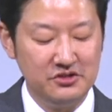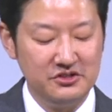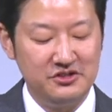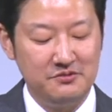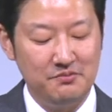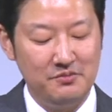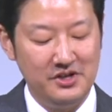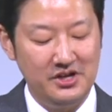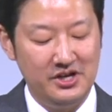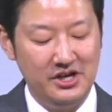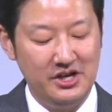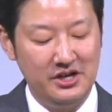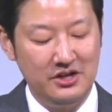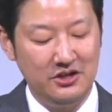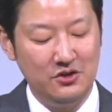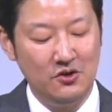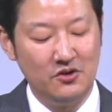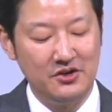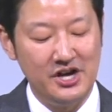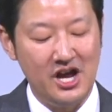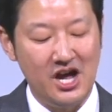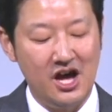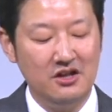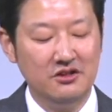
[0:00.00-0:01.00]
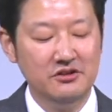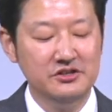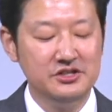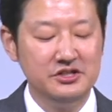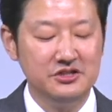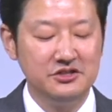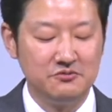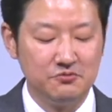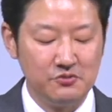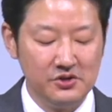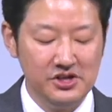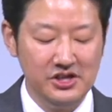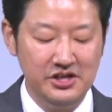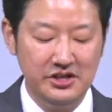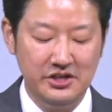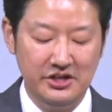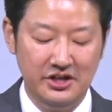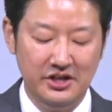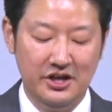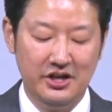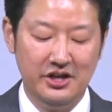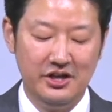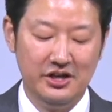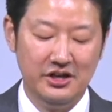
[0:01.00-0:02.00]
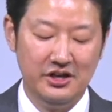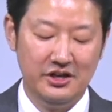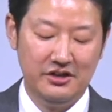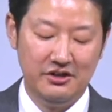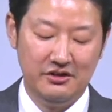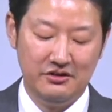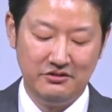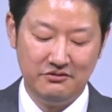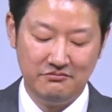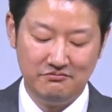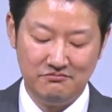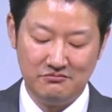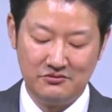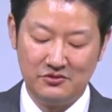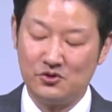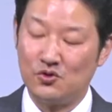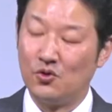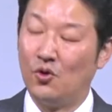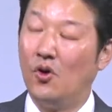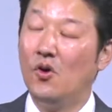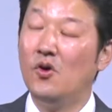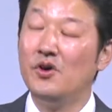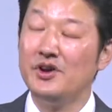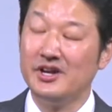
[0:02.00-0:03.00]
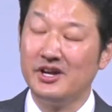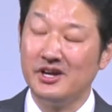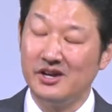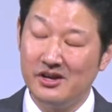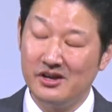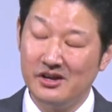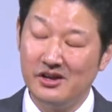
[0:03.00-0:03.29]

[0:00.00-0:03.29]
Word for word: speaking, your knowledge is really growing.